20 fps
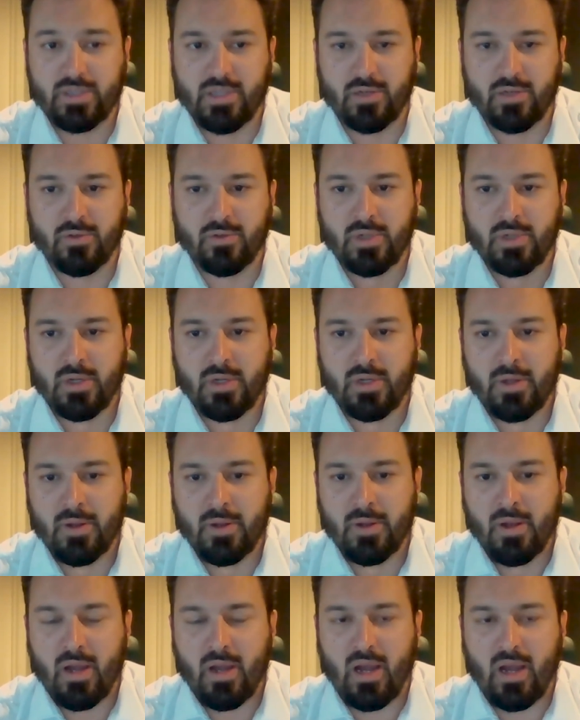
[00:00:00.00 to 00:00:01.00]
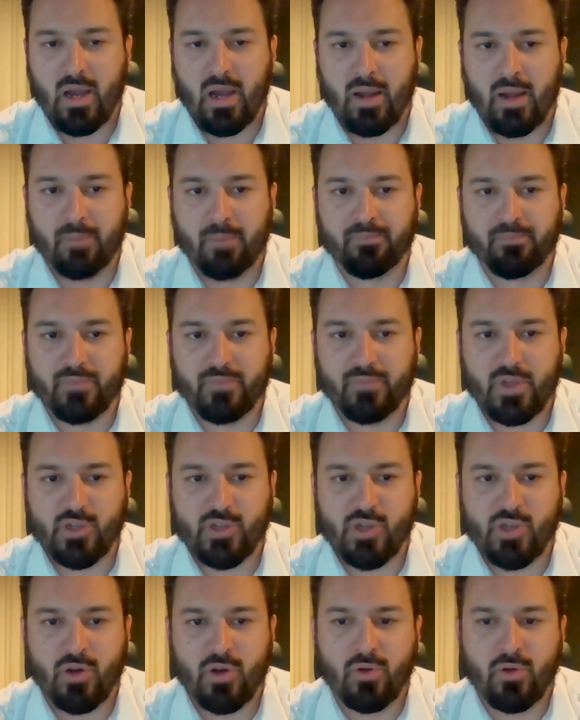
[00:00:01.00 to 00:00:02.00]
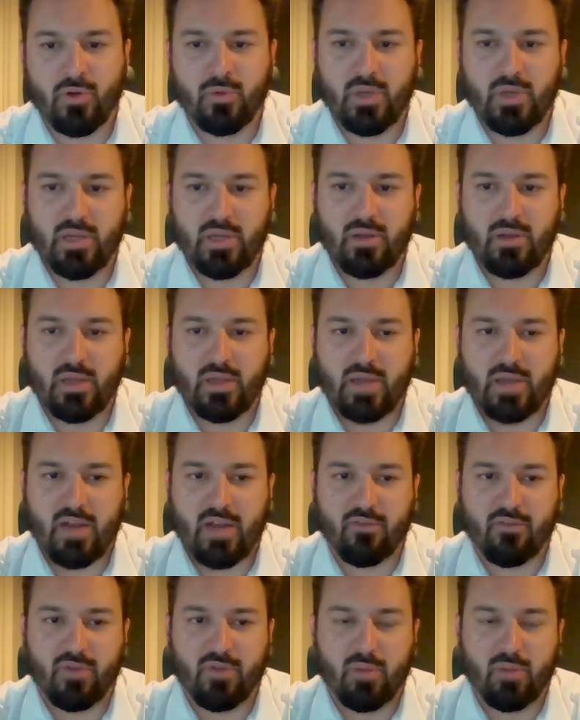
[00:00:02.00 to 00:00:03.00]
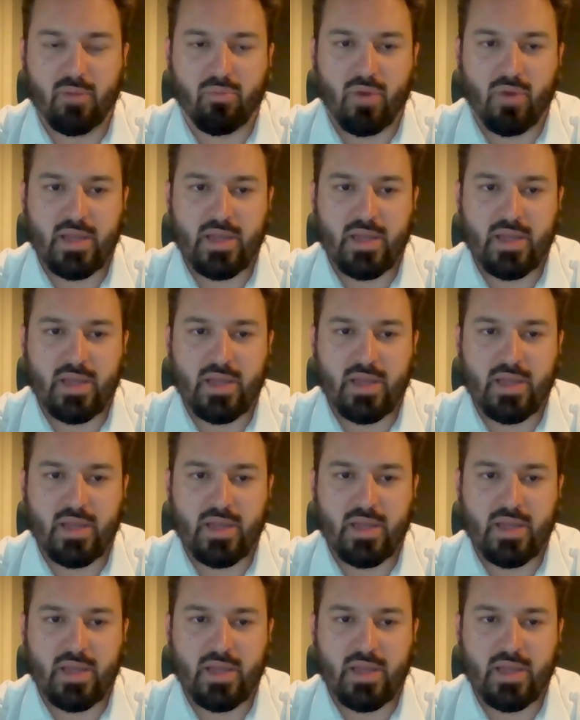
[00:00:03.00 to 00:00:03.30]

to. So it